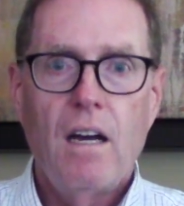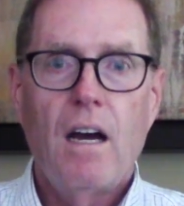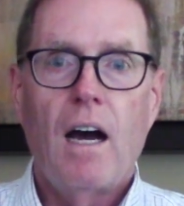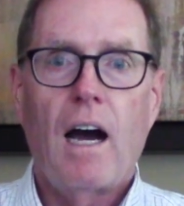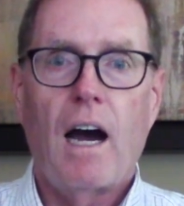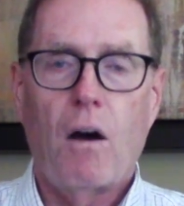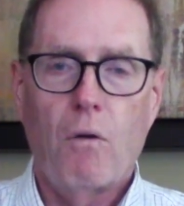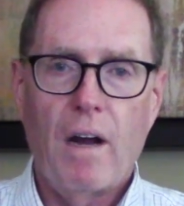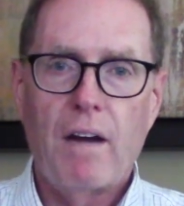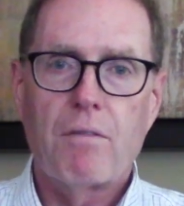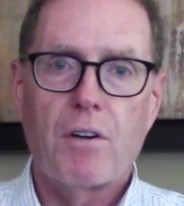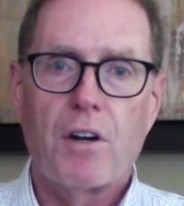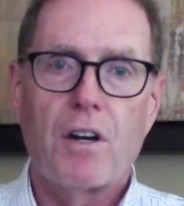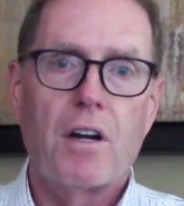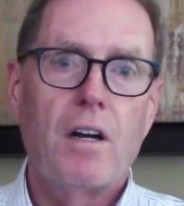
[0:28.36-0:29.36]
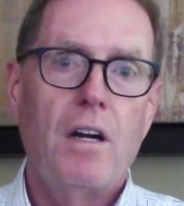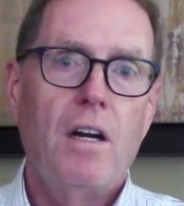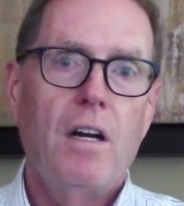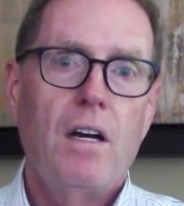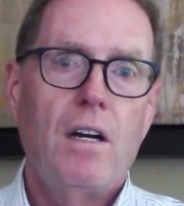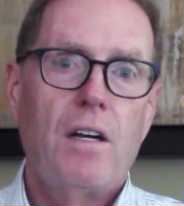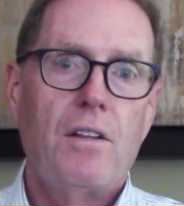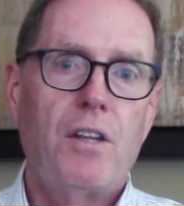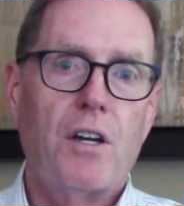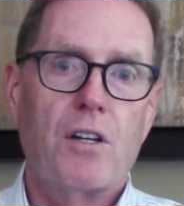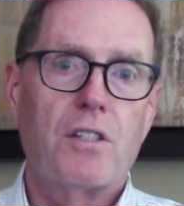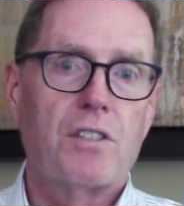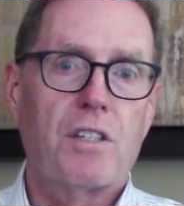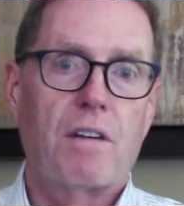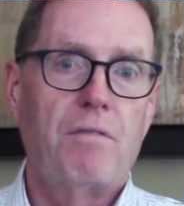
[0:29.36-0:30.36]
However, there
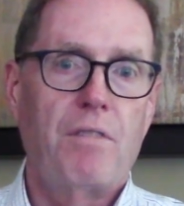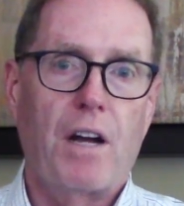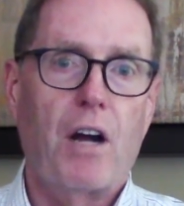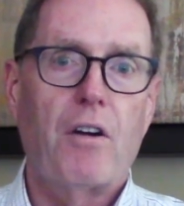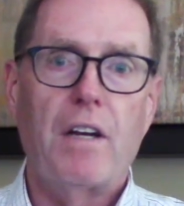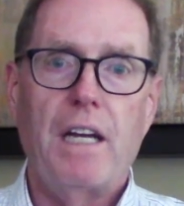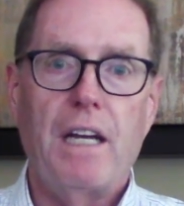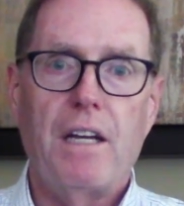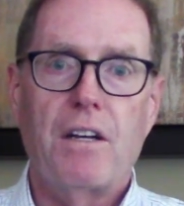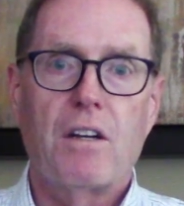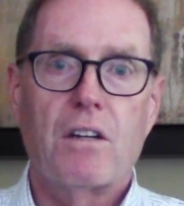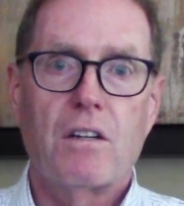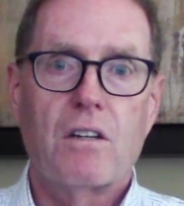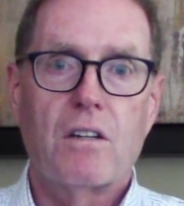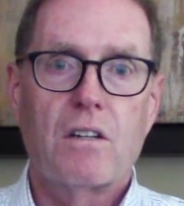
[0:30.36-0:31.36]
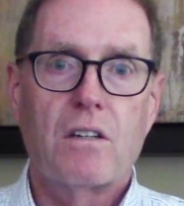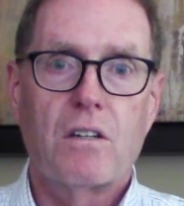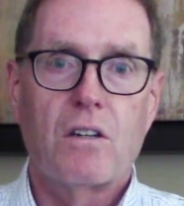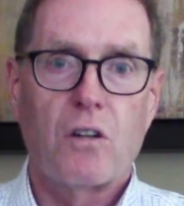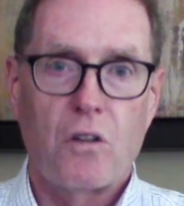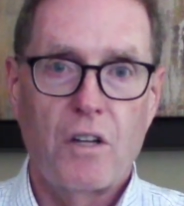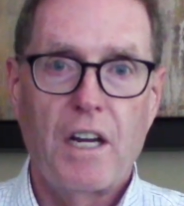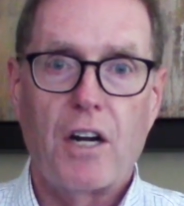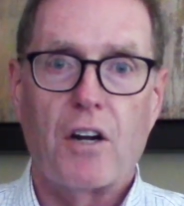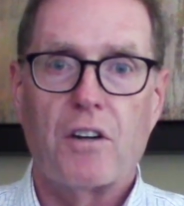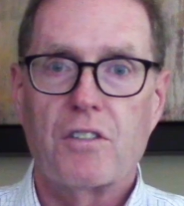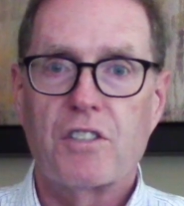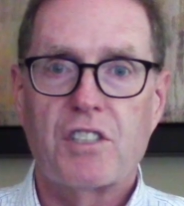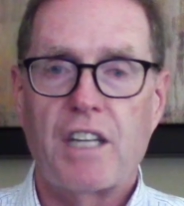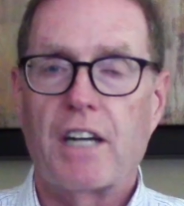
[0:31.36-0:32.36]
is a very clear
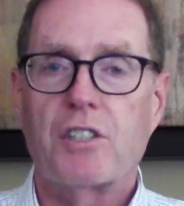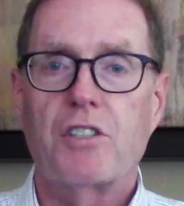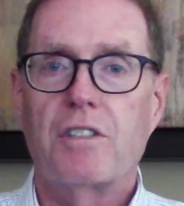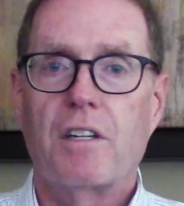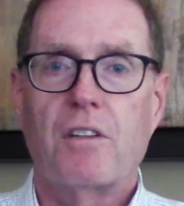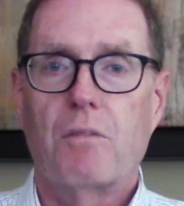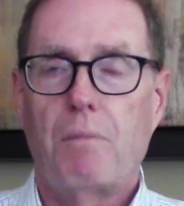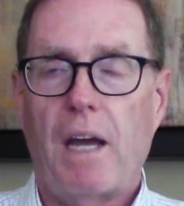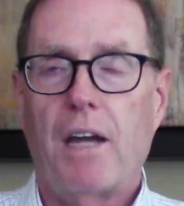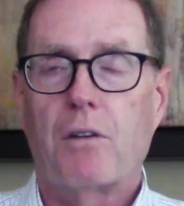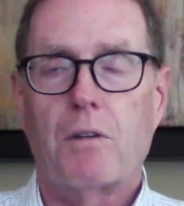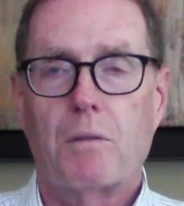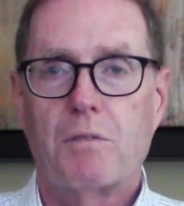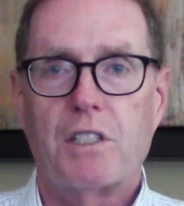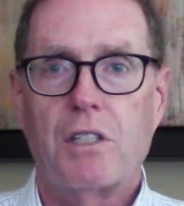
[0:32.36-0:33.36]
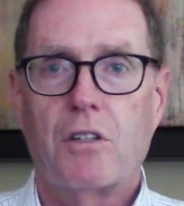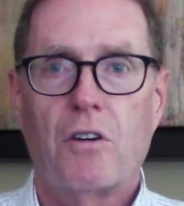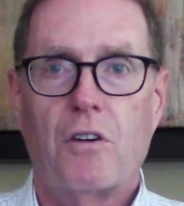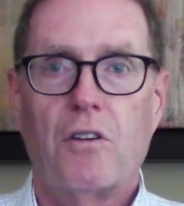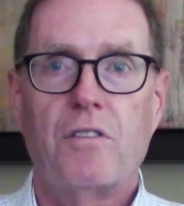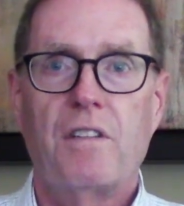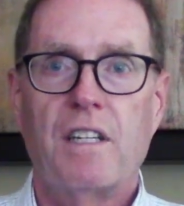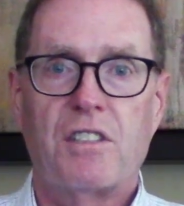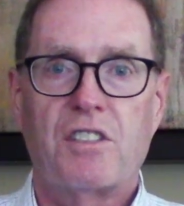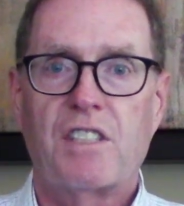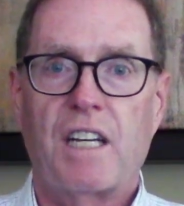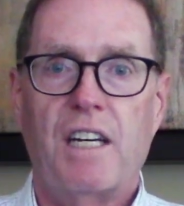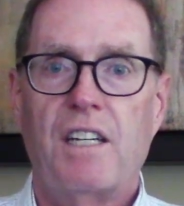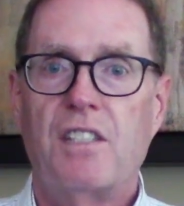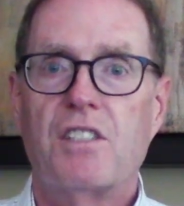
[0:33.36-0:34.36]
section of the bankruptcy code that
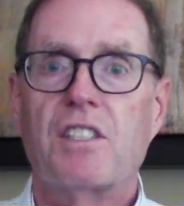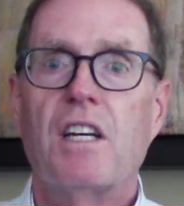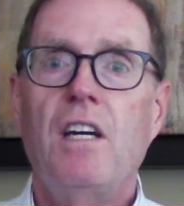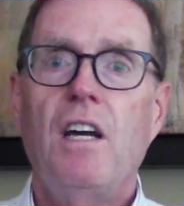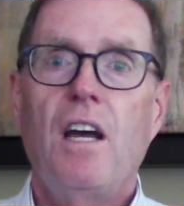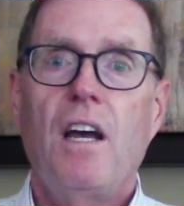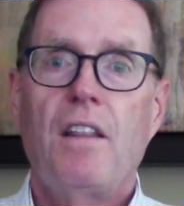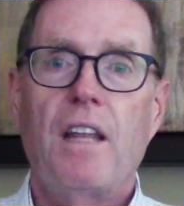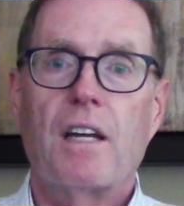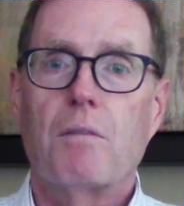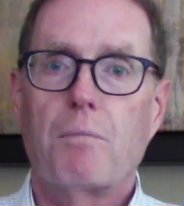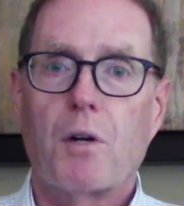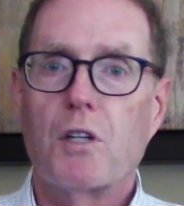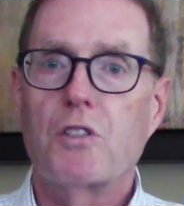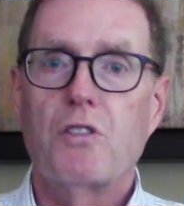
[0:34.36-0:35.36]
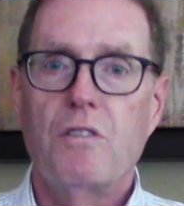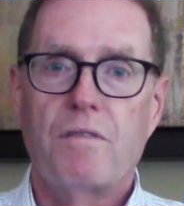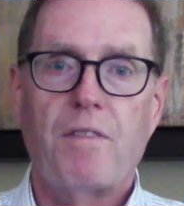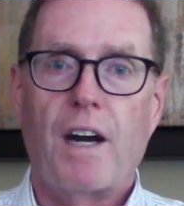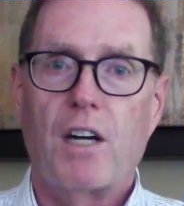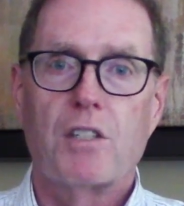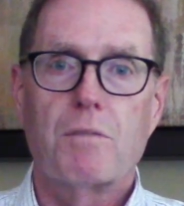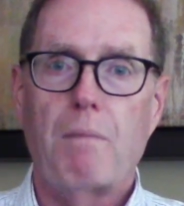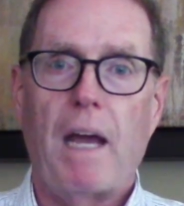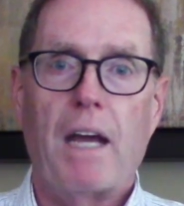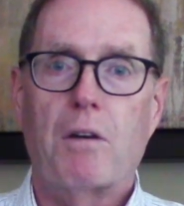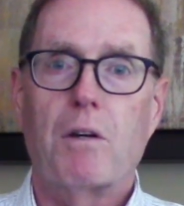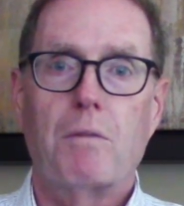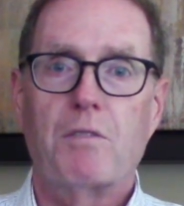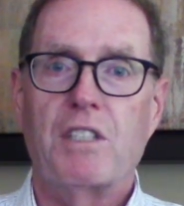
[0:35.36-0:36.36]
says that a person who files
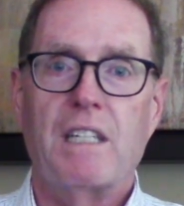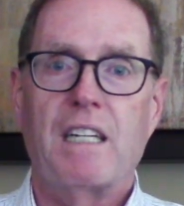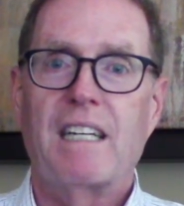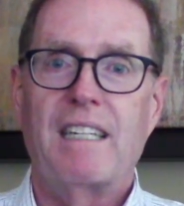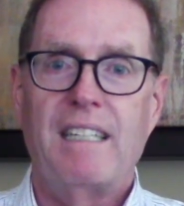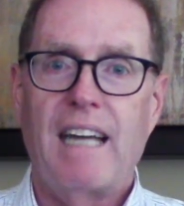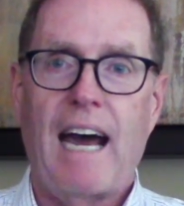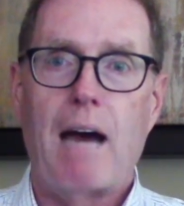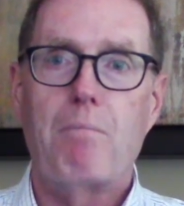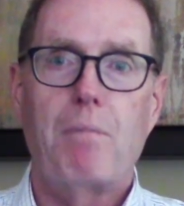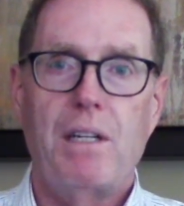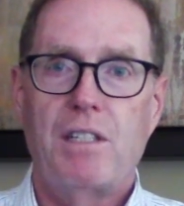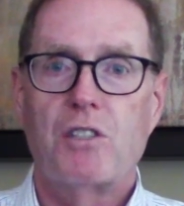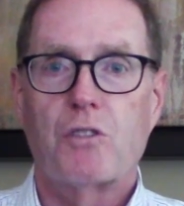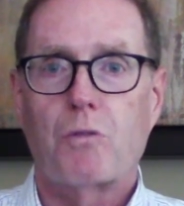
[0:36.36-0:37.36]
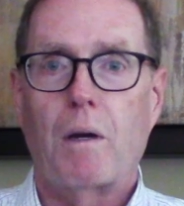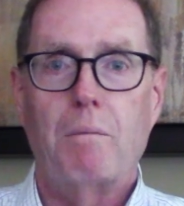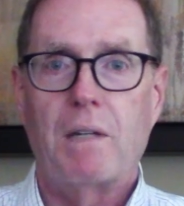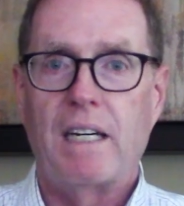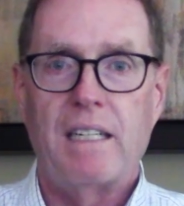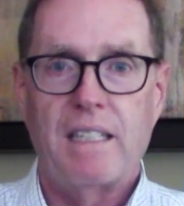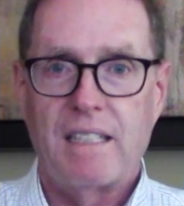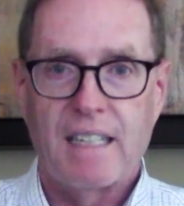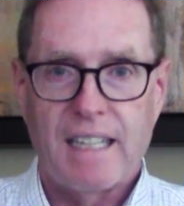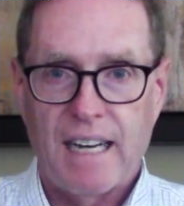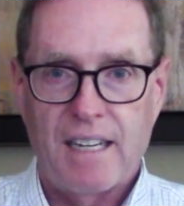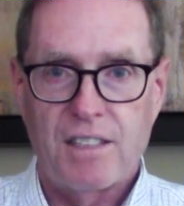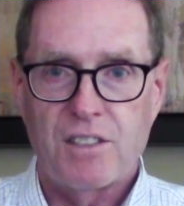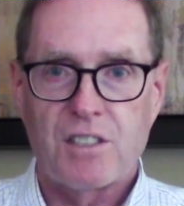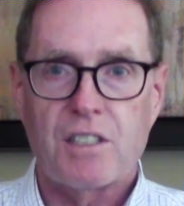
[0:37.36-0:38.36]
bankruptcy cannot be discriminated
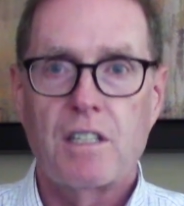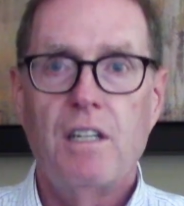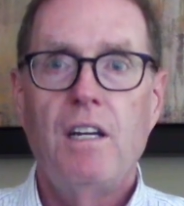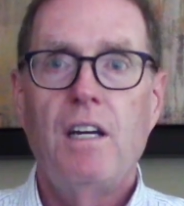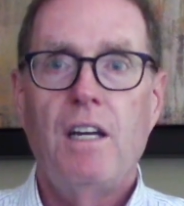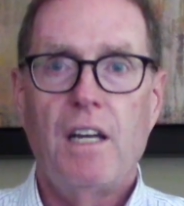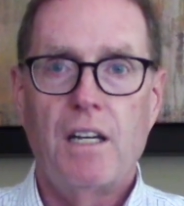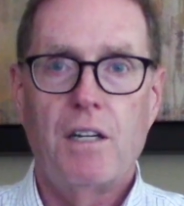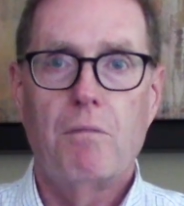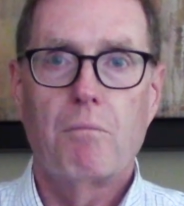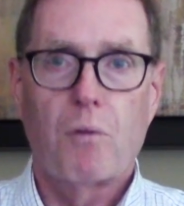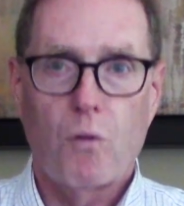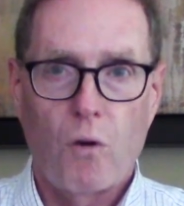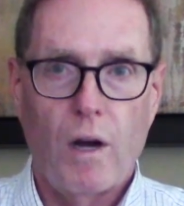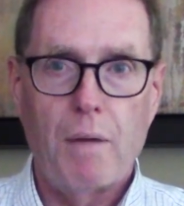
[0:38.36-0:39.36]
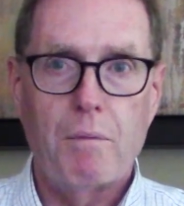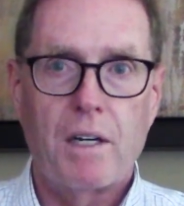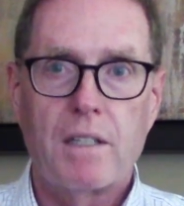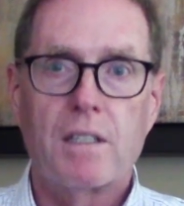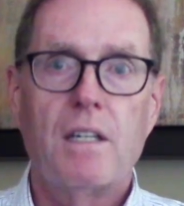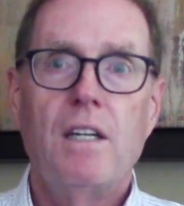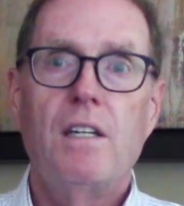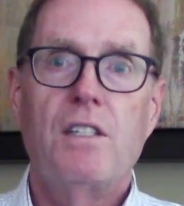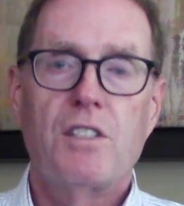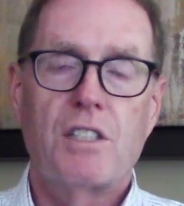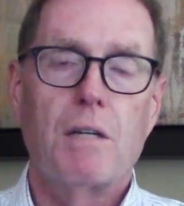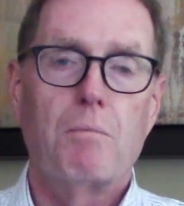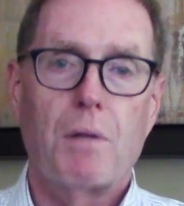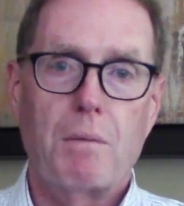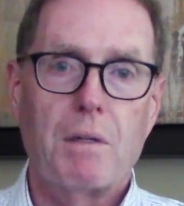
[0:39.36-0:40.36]
against in employment
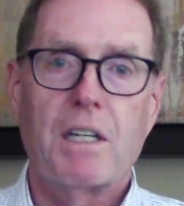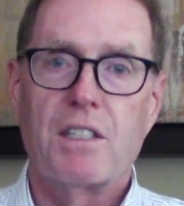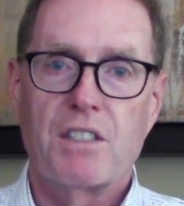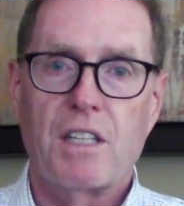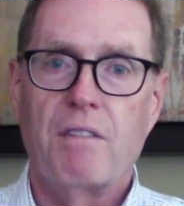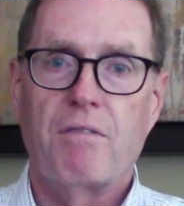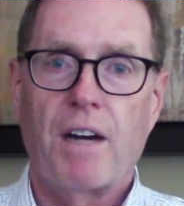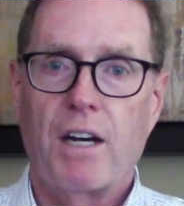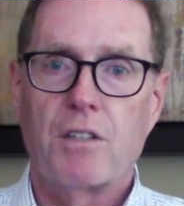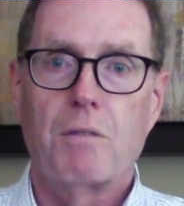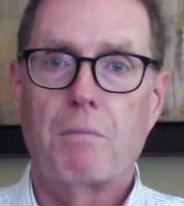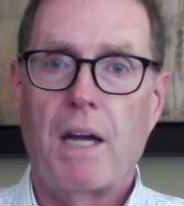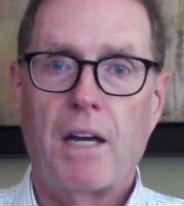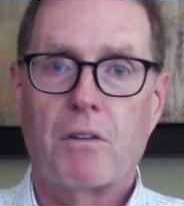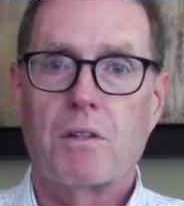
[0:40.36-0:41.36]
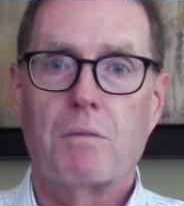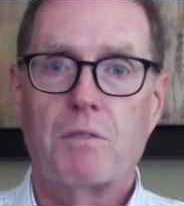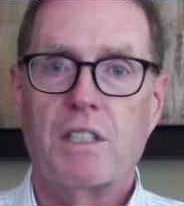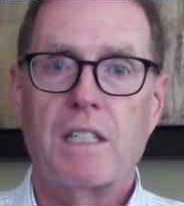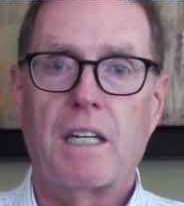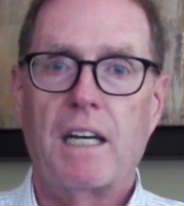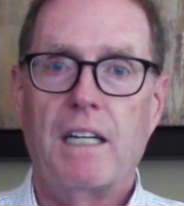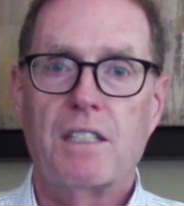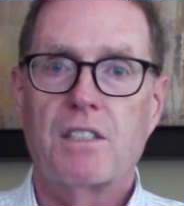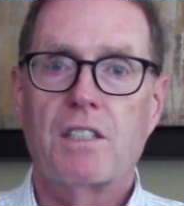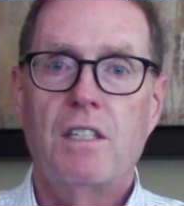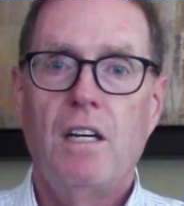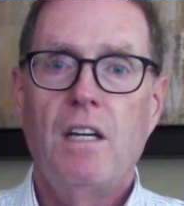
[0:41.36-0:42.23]
simply because they filed a bankruptcy case.